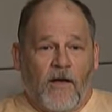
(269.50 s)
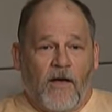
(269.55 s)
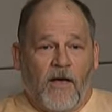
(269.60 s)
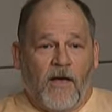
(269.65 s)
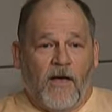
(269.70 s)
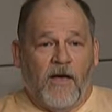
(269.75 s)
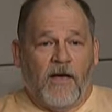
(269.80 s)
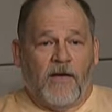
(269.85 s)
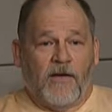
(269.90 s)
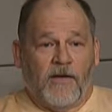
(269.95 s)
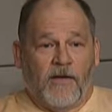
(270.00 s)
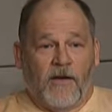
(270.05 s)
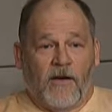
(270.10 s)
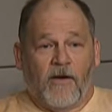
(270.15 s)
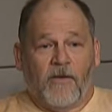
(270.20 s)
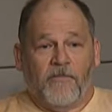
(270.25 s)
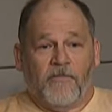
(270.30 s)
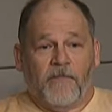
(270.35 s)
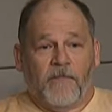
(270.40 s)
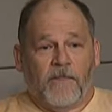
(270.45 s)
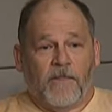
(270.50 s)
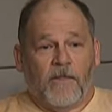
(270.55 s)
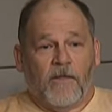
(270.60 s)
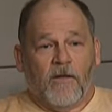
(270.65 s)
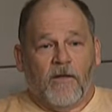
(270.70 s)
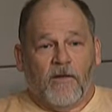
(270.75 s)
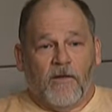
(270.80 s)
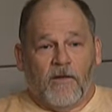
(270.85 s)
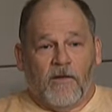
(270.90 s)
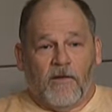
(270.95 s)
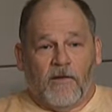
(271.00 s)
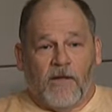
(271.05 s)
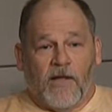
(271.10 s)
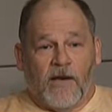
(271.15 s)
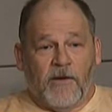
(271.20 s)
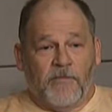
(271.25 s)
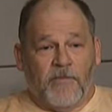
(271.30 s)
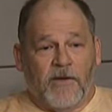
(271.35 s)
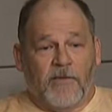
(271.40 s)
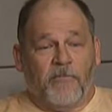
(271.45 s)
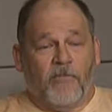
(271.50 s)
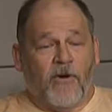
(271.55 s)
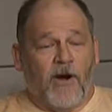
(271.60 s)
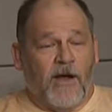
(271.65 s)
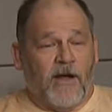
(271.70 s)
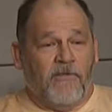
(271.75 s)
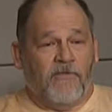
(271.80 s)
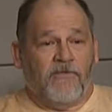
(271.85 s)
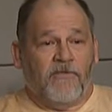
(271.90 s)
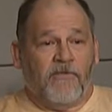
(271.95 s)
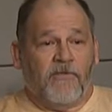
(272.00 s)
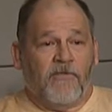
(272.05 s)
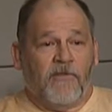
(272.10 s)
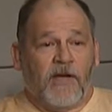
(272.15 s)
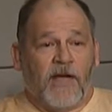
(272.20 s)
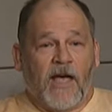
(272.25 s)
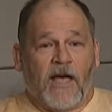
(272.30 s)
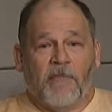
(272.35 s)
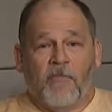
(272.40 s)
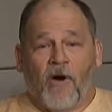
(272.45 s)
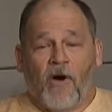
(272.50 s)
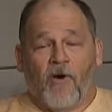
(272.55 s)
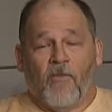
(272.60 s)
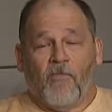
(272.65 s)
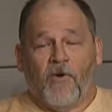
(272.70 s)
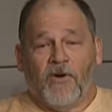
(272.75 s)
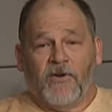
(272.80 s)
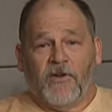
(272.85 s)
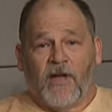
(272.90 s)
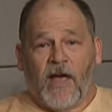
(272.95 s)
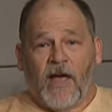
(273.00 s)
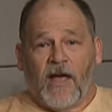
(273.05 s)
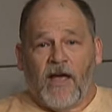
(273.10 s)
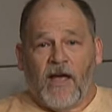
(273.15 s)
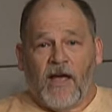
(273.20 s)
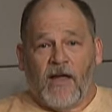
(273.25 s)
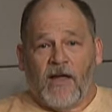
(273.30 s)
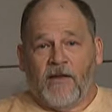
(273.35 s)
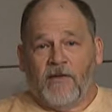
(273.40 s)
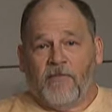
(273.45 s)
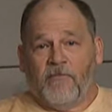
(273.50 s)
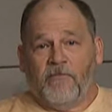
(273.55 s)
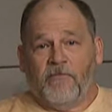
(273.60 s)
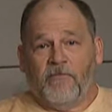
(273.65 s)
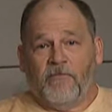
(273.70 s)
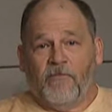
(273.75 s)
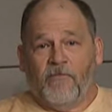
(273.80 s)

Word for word: a uh, Lenape brave came home one day and